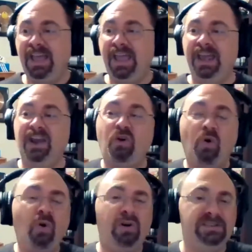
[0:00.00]
And of
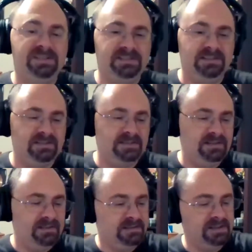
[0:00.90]
course,
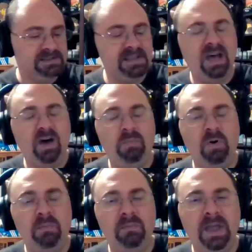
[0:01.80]
this
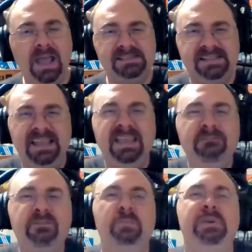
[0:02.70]
album has the
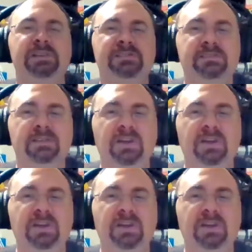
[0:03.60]
infamous